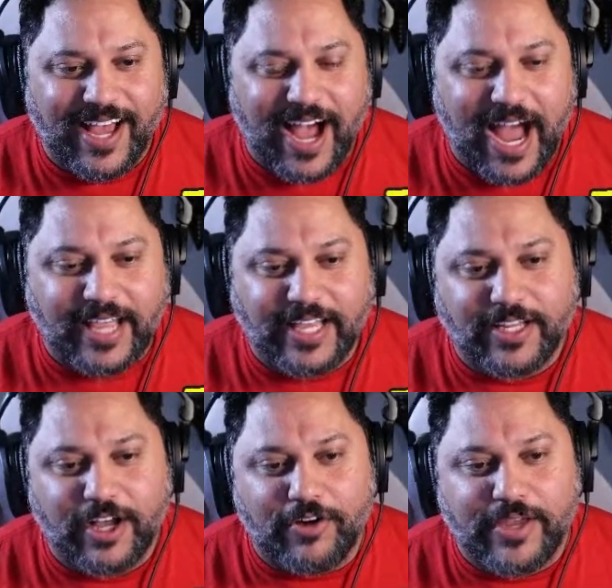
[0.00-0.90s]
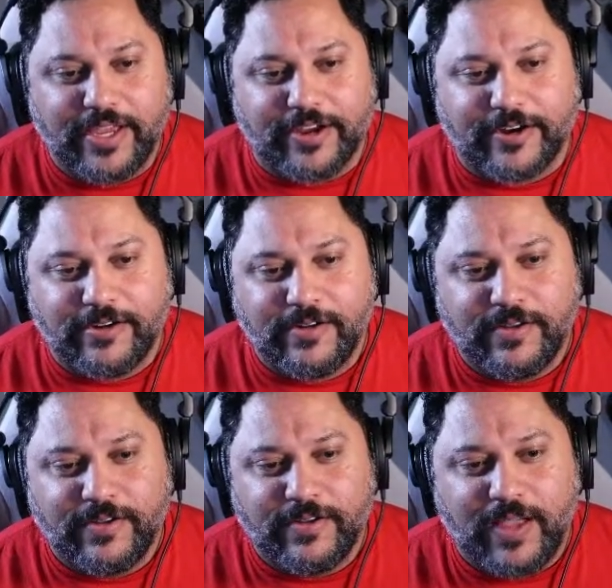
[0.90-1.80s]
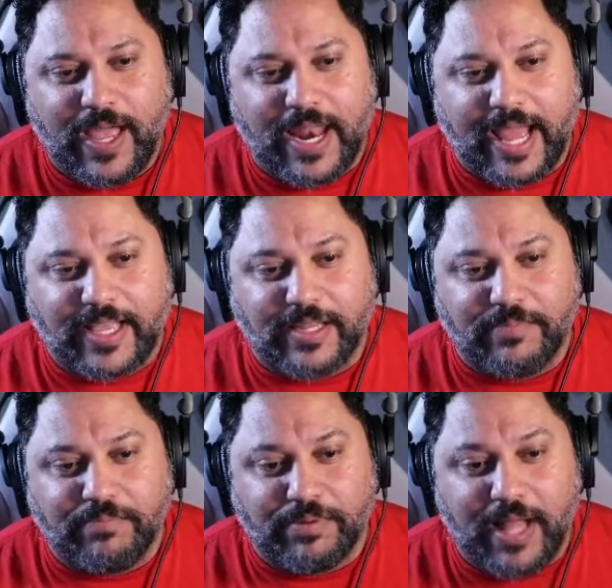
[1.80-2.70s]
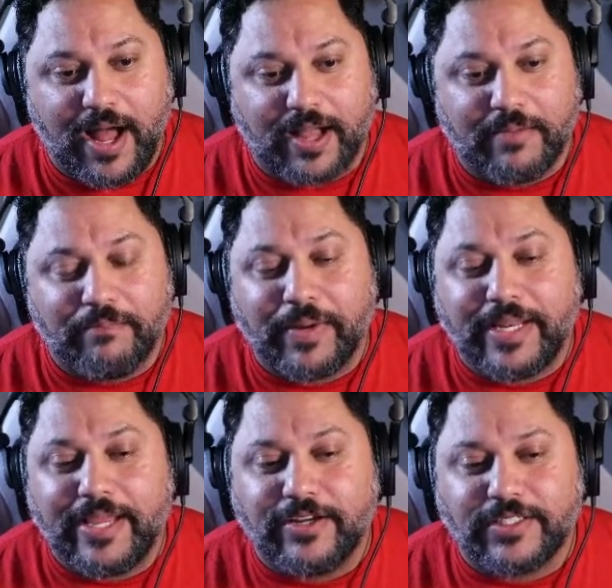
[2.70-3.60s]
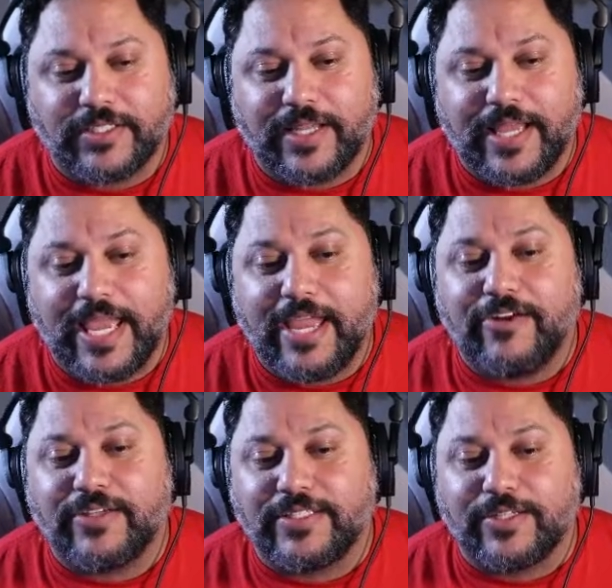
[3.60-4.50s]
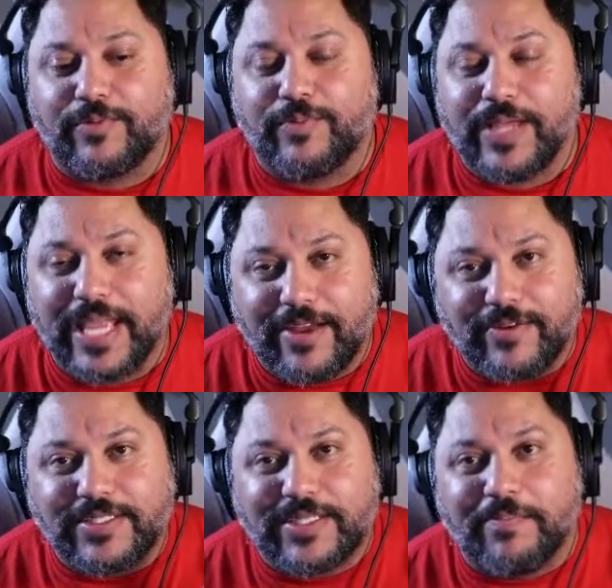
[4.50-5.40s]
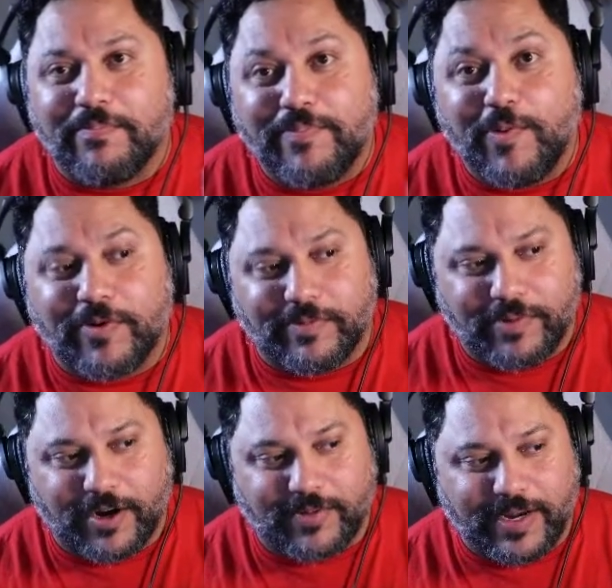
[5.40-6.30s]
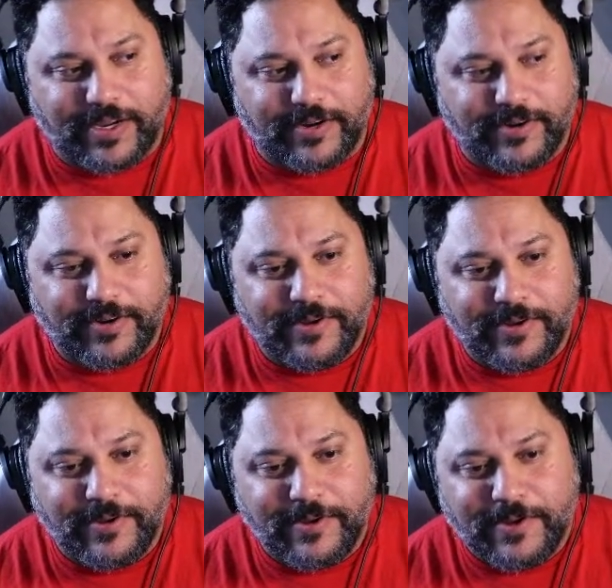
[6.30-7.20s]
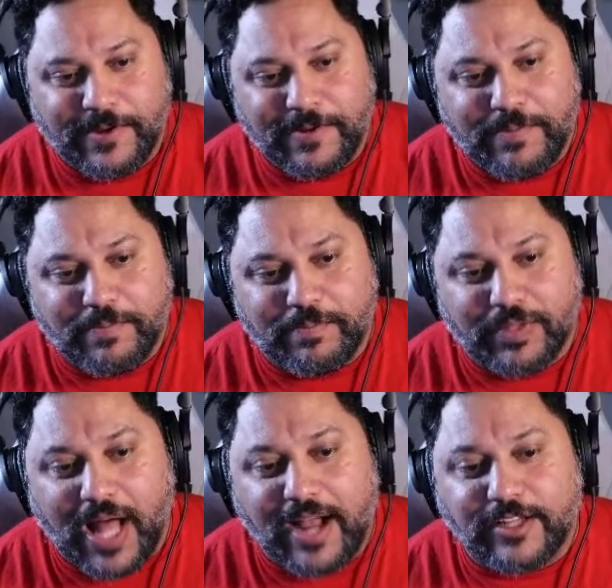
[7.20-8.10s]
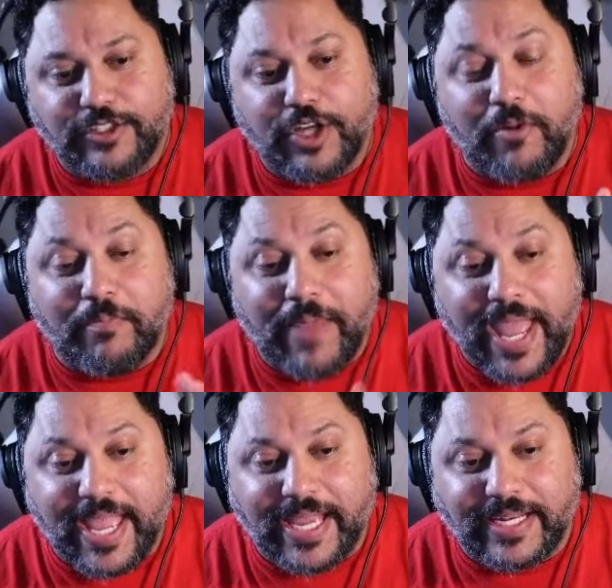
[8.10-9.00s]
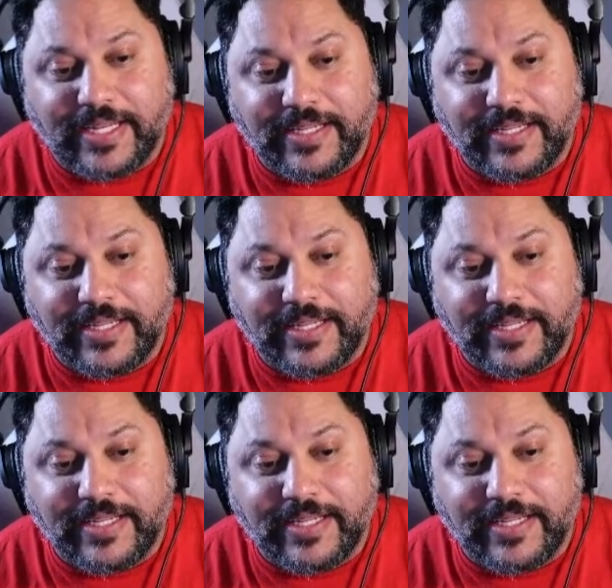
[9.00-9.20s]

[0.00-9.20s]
can go here and I can block, but here is the important part right here. Block domain